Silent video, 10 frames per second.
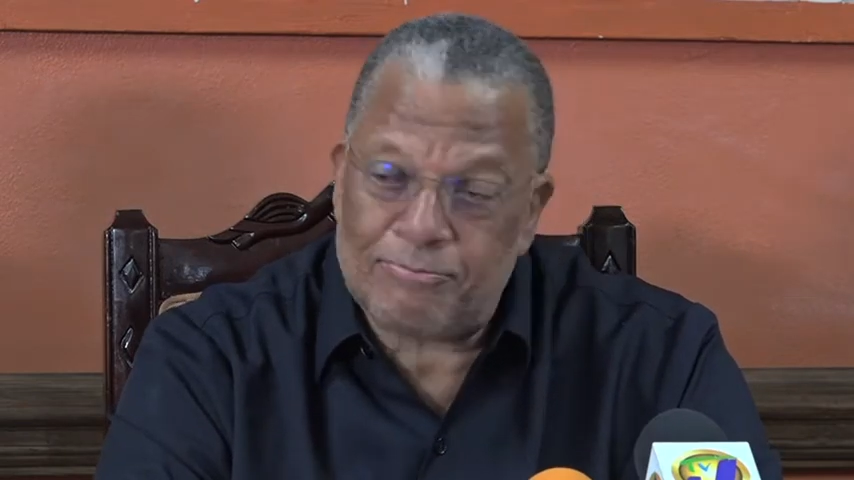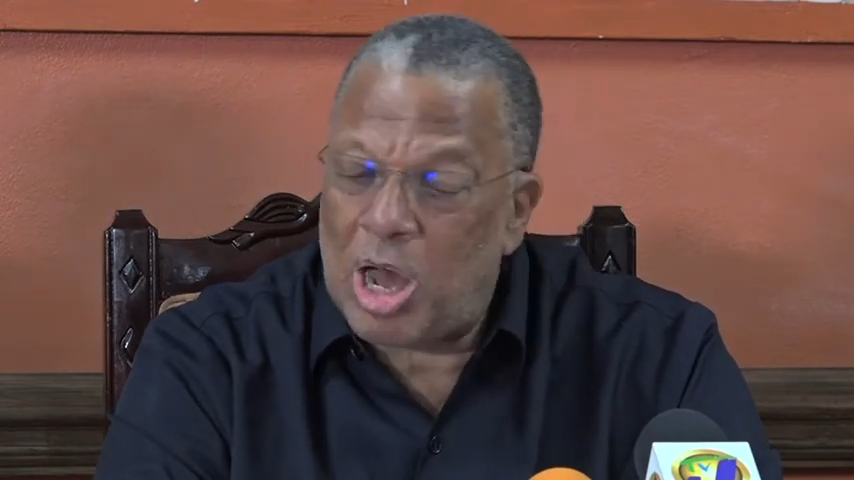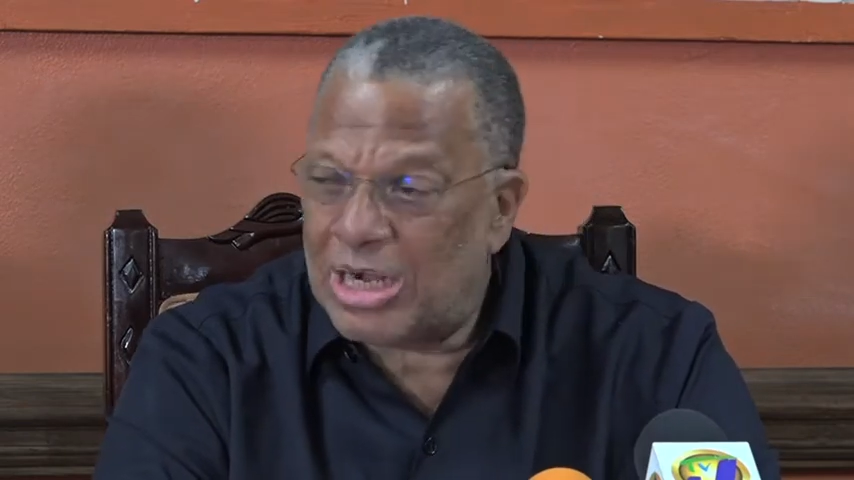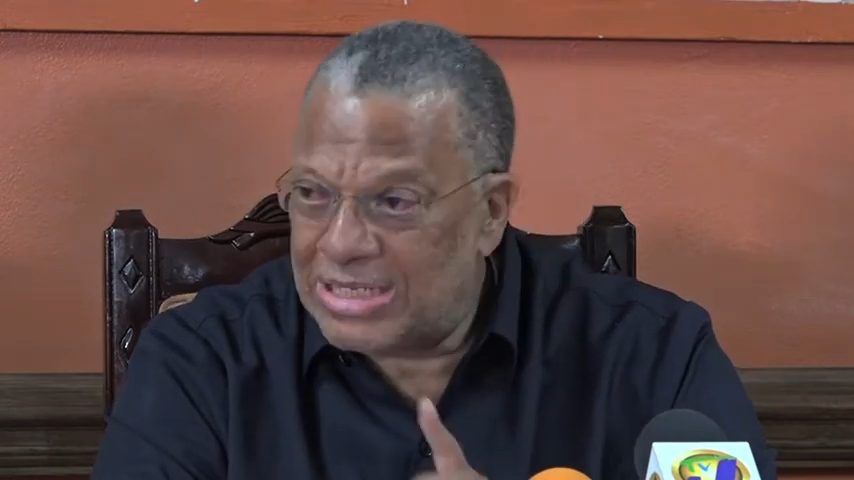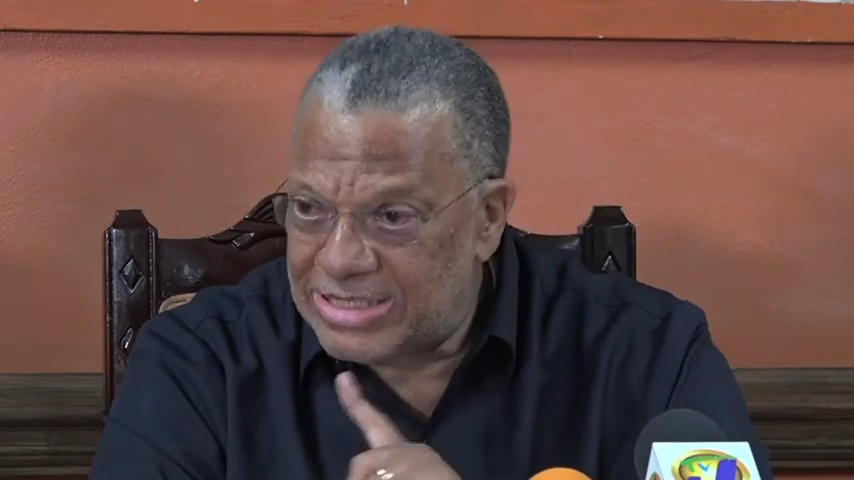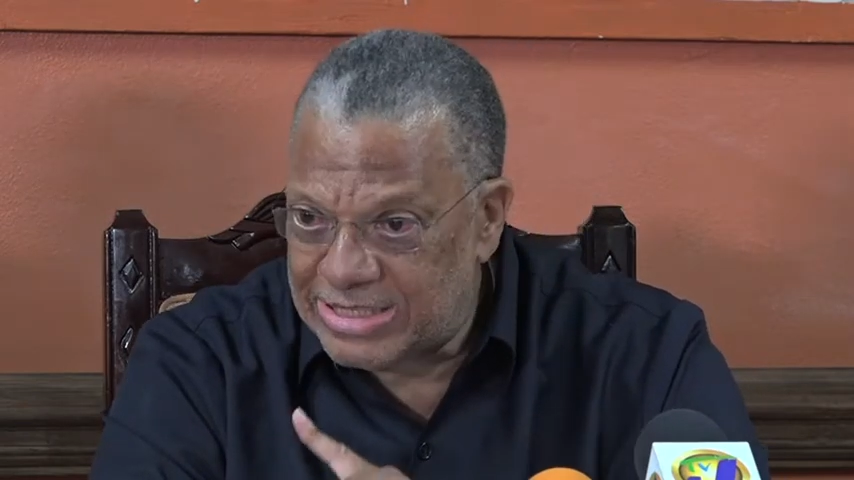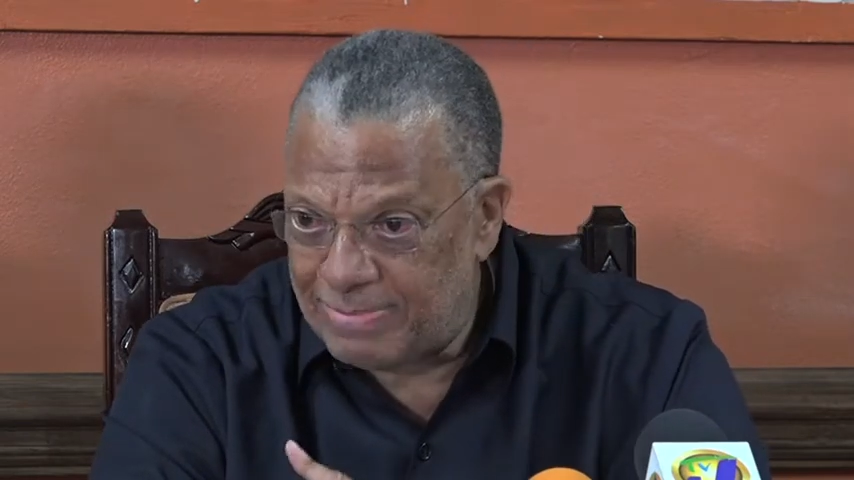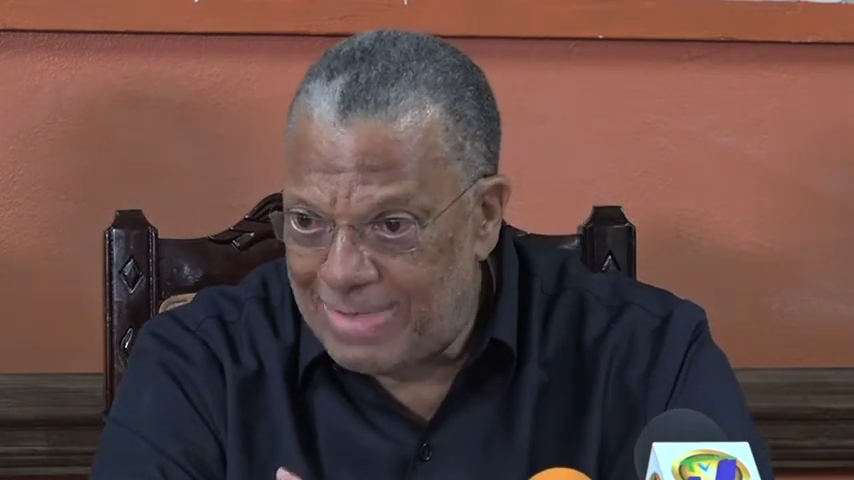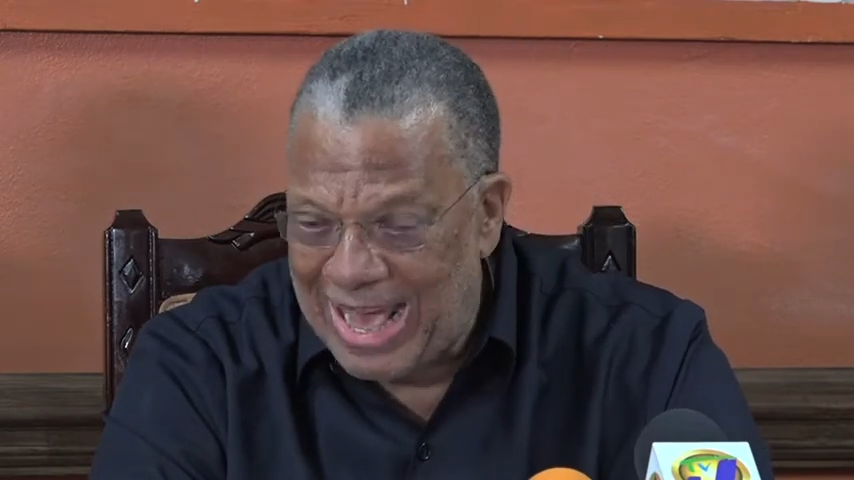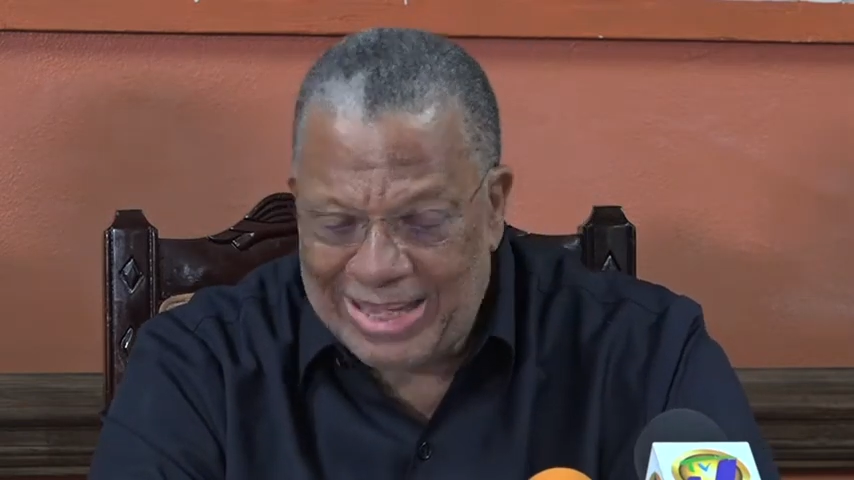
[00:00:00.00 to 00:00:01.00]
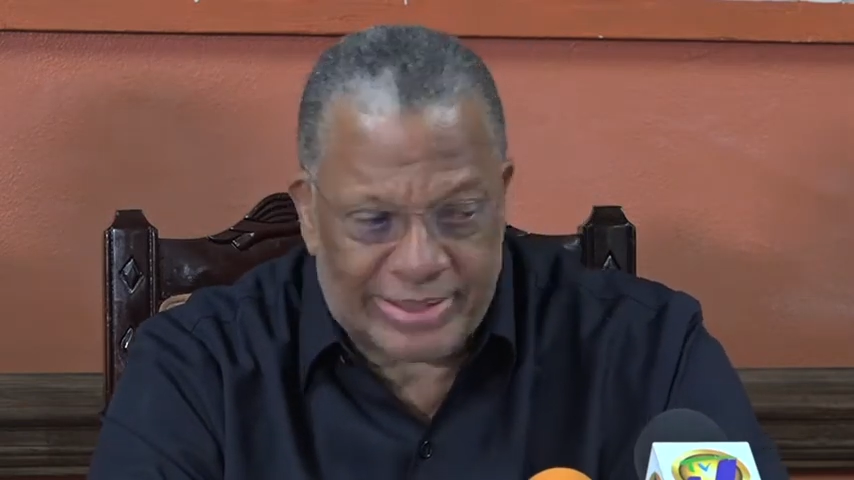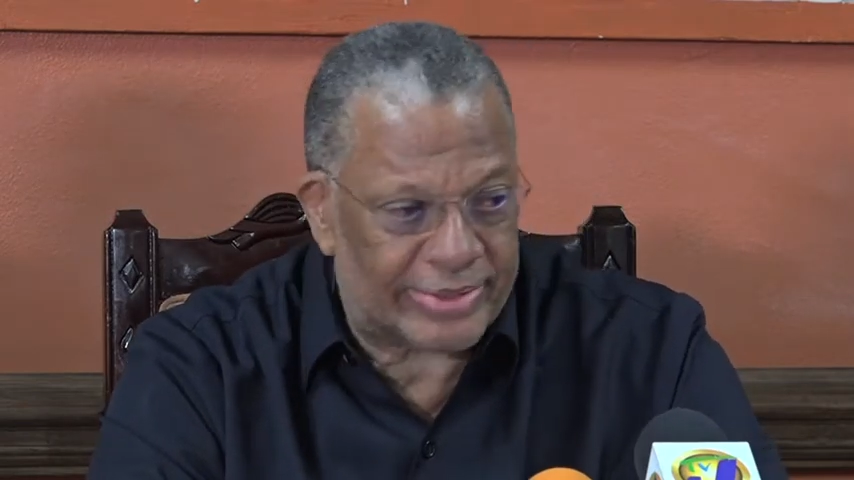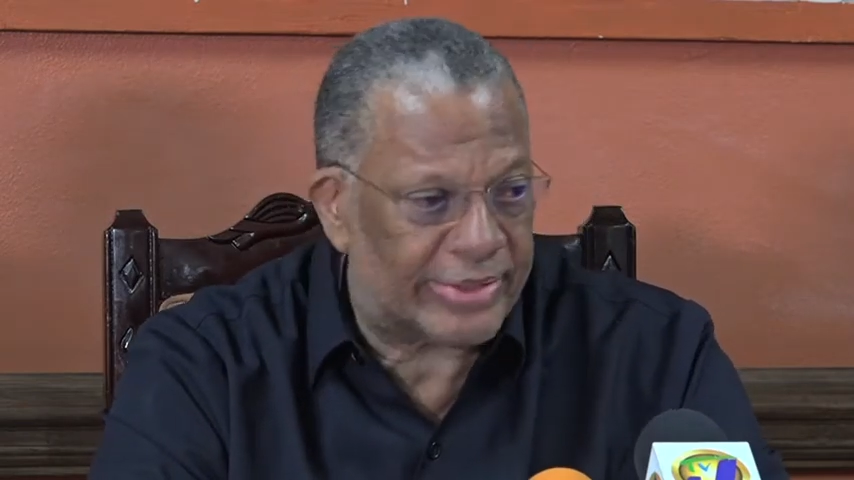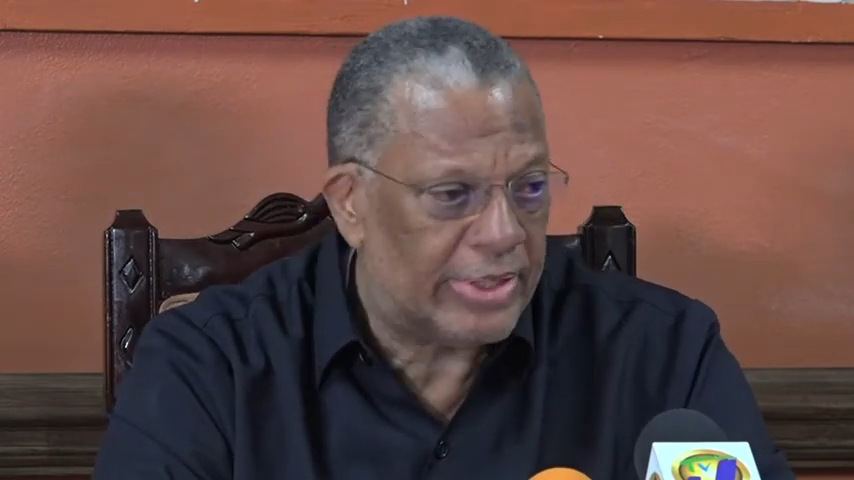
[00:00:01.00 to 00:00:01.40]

boggles the mind,